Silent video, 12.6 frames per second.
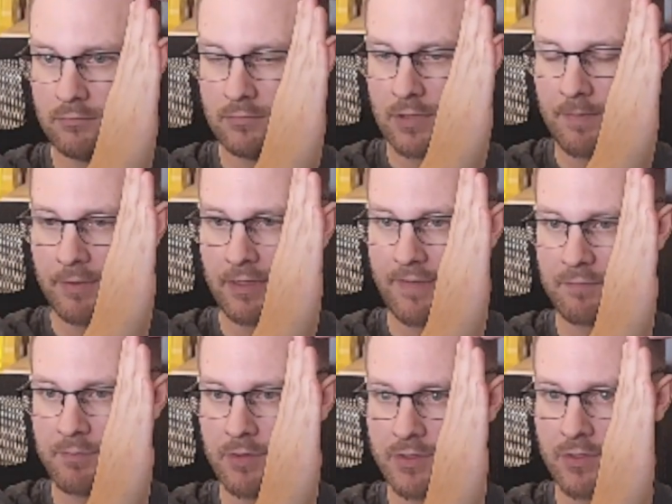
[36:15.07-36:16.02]

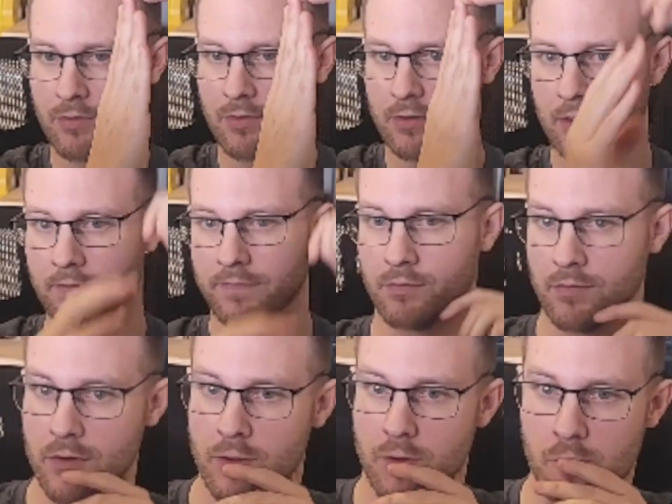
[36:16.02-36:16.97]
of the
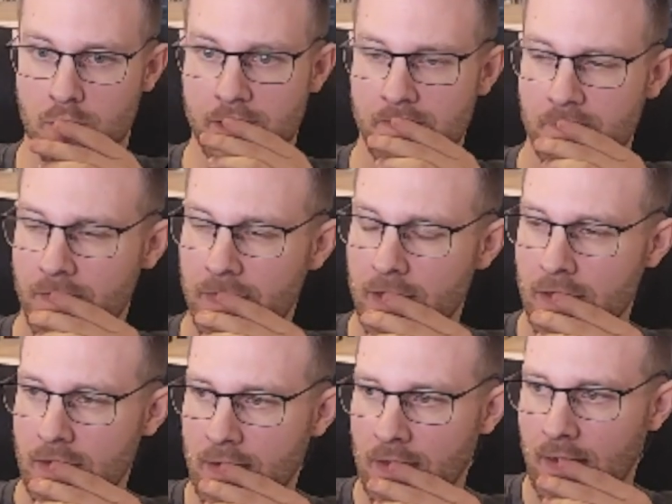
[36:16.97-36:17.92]
room.
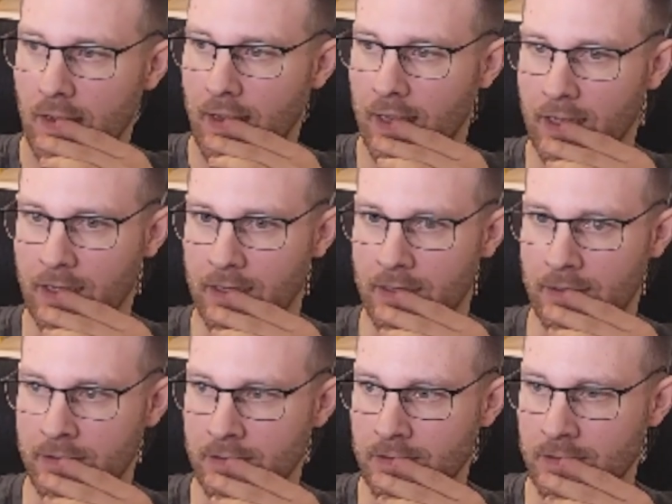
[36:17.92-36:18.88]

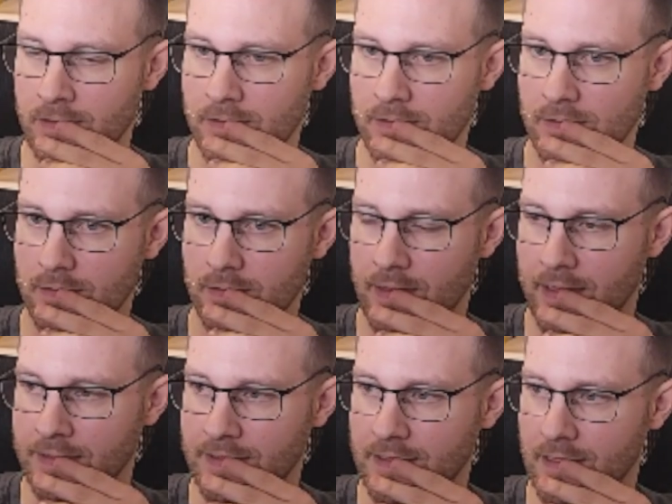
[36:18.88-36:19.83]
And
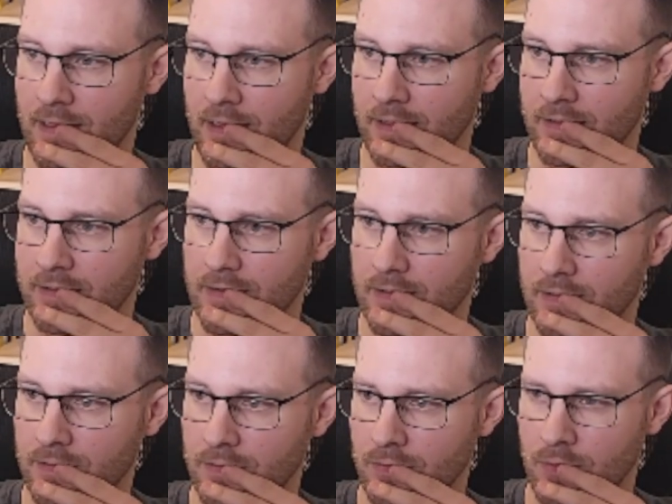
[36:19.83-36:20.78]
that's not
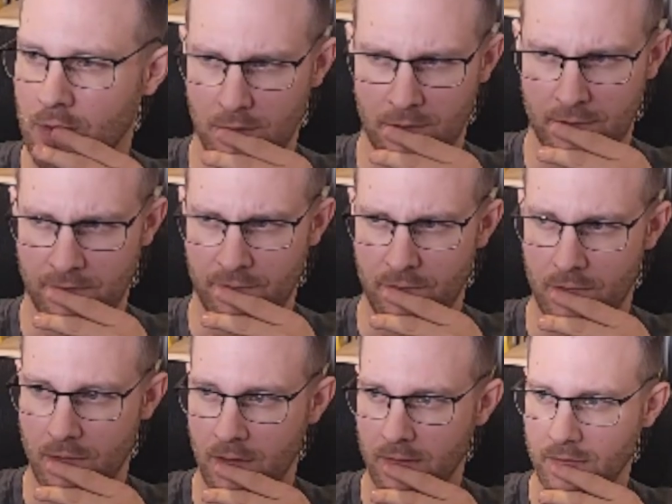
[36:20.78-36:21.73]
what we're looking
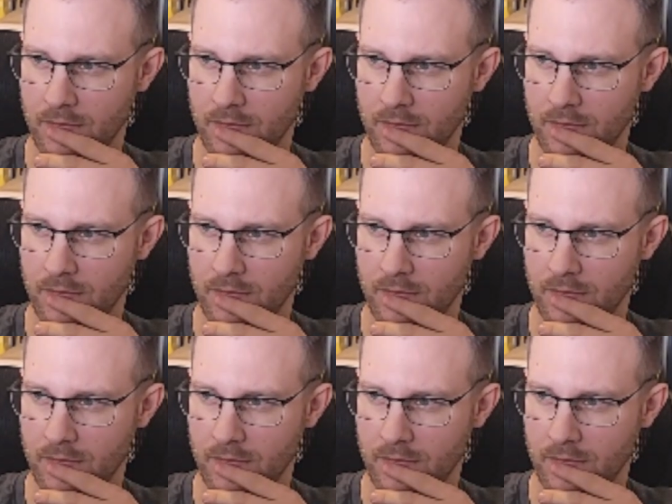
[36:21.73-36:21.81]
for.